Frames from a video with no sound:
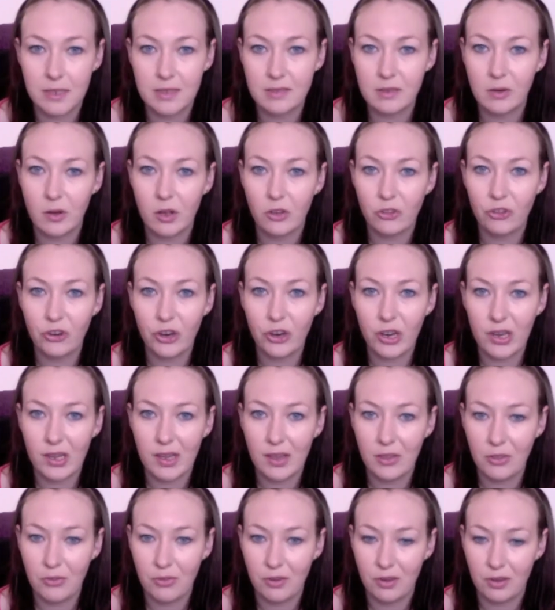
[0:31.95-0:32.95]
so I'll try to
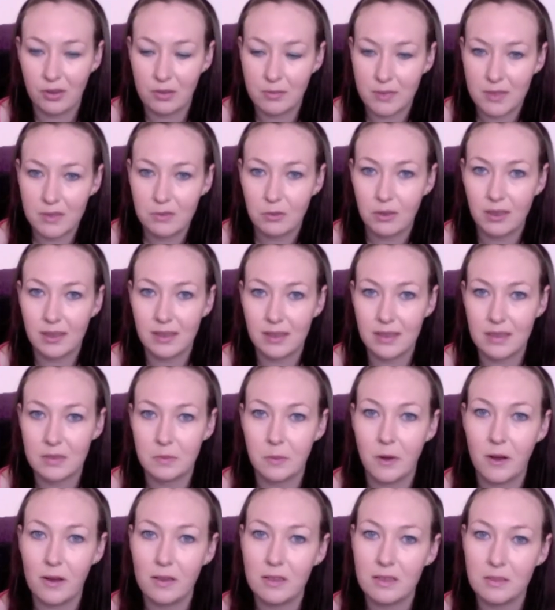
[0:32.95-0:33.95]
get through them as quickly as
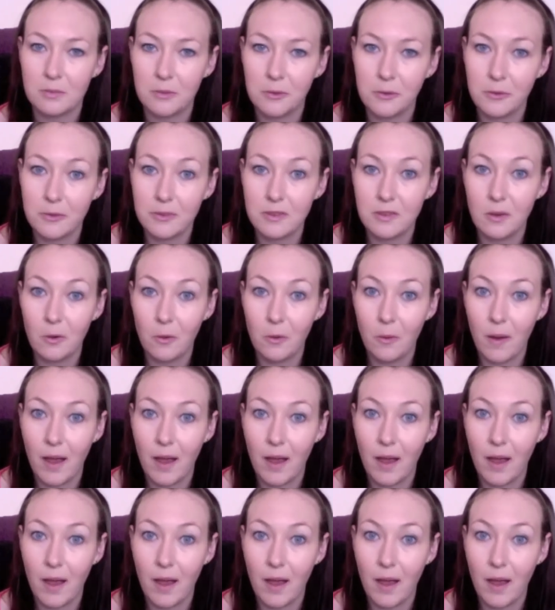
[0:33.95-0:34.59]
possible so